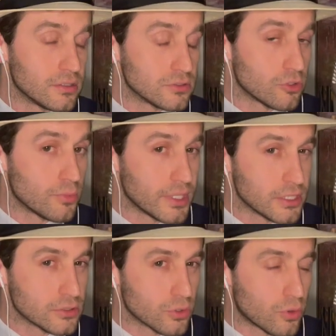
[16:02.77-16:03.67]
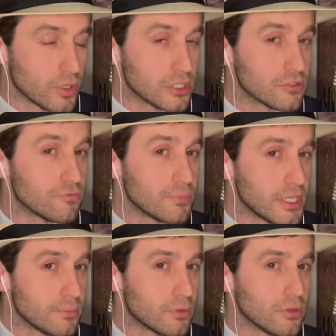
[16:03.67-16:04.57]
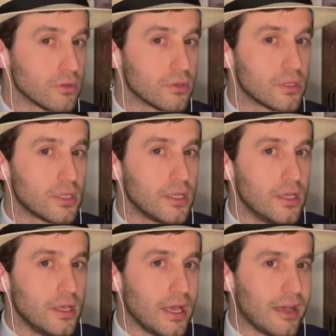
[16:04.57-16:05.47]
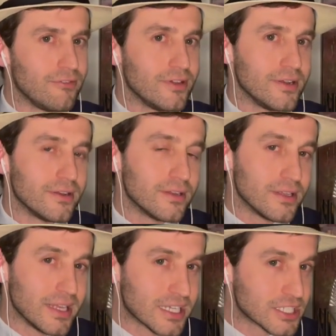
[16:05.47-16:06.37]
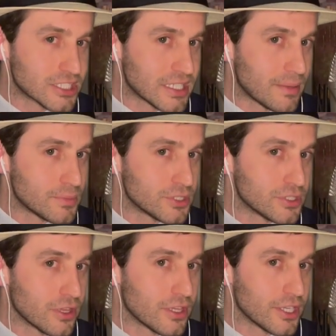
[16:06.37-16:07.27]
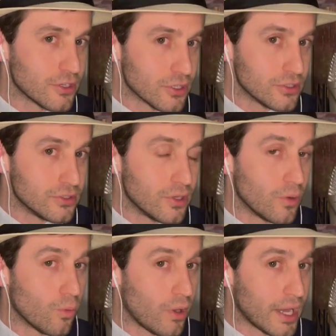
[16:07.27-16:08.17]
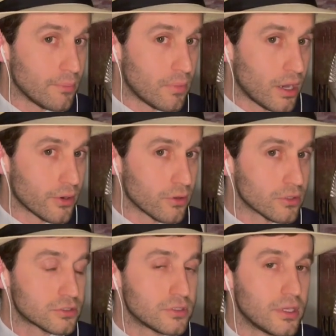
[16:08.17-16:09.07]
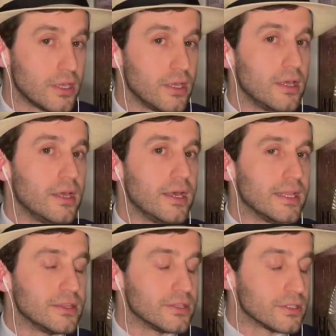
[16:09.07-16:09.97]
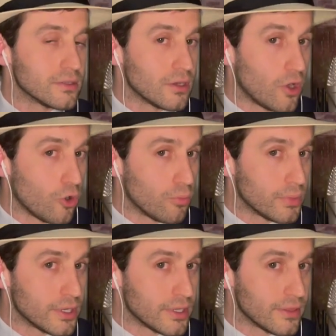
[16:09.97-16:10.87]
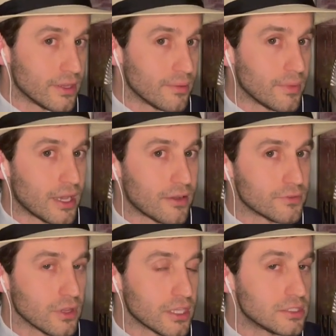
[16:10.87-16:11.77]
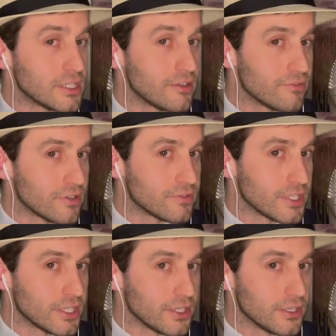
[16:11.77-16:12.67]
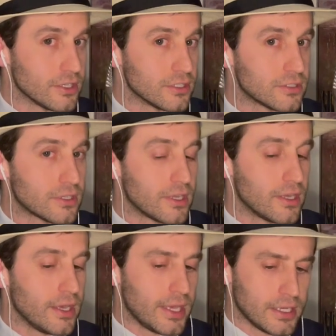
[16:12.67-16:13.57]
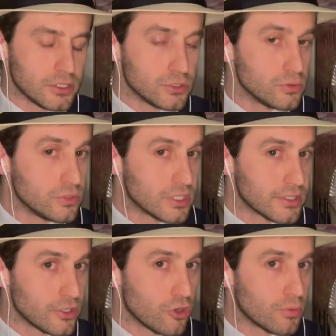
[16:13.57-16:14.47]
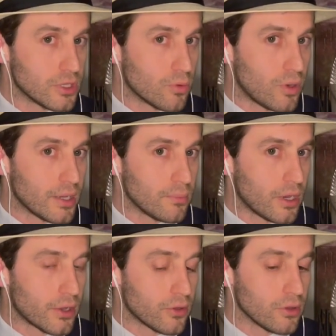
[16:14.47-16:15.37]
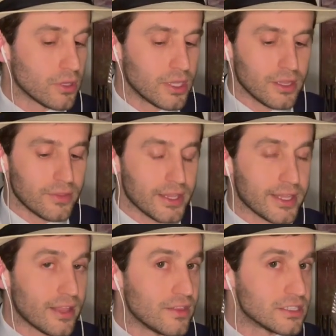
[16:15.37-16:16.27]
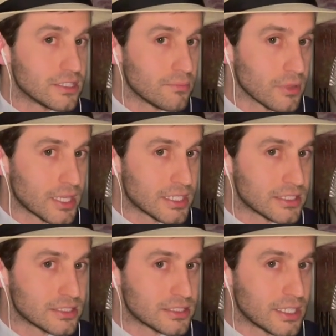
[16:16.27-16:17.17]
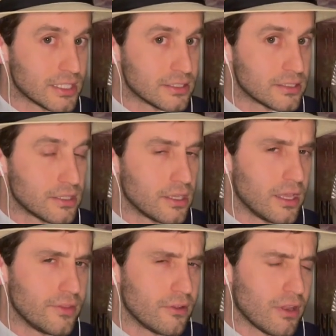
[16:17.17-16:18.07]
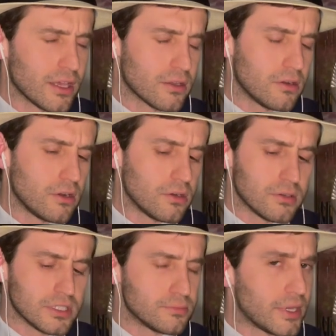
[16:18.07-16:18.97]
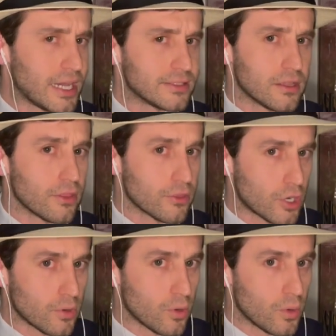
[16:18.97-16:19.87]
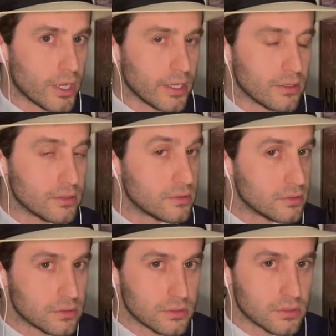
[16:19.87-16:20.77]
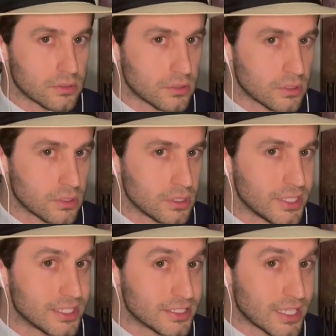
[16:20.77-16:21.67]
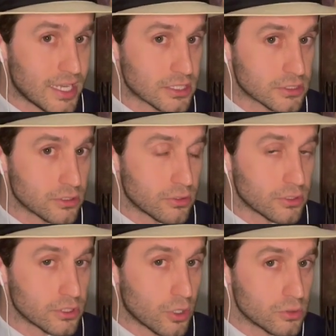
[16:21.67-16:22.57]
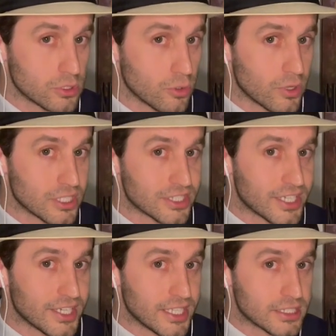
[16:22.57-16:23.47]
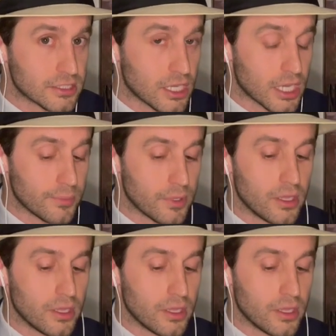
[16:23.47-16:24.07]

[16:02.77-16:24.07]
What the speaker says: so many stories of people having exceptionally good wine bottles and opening them after, let's say, 15 years, and as soon as they open the wine bottle they get this unpleasant scent and they're like, oh, it's bad, throw it away. Disaster. Don't do this. It needs time.